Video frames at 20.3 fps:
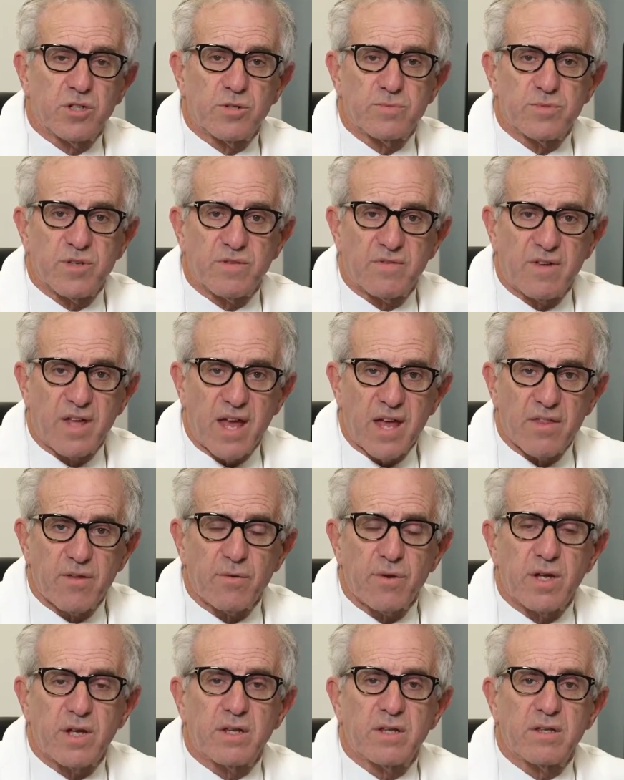in terms of
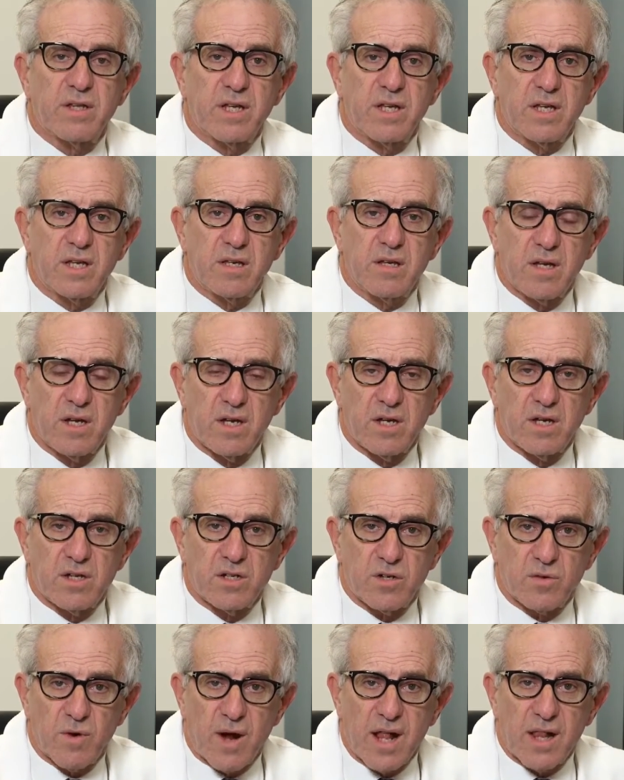gathering the
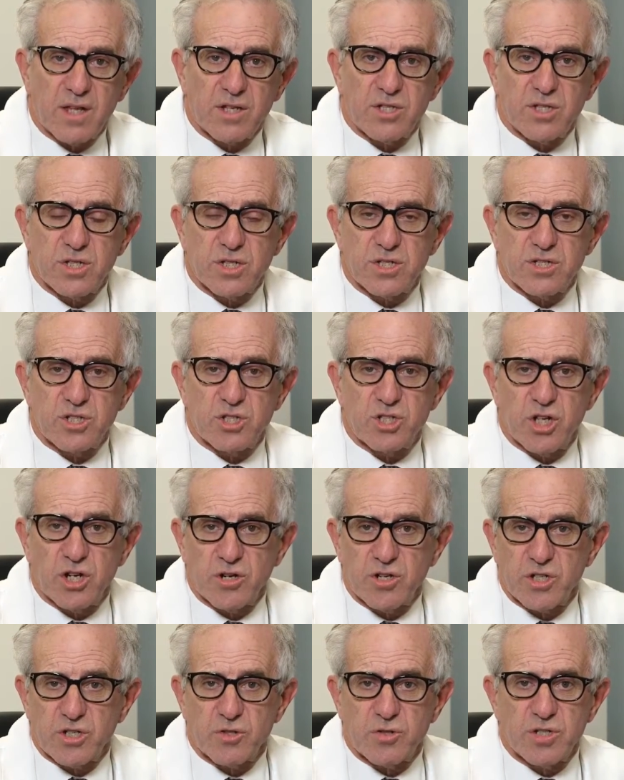neurologists,
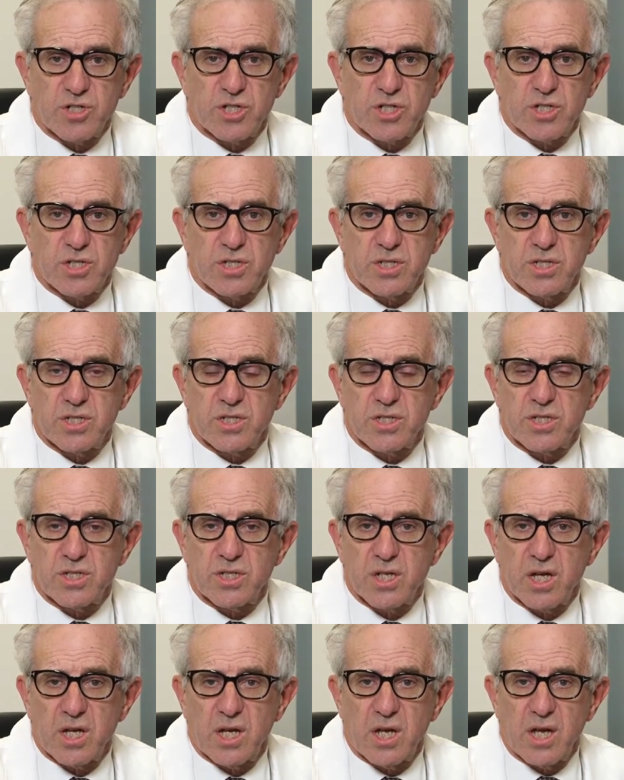
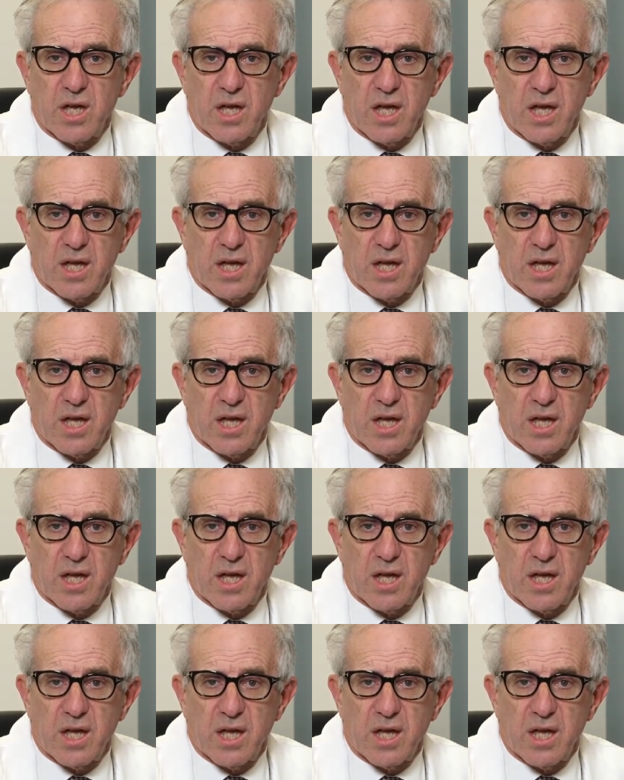geriatricians,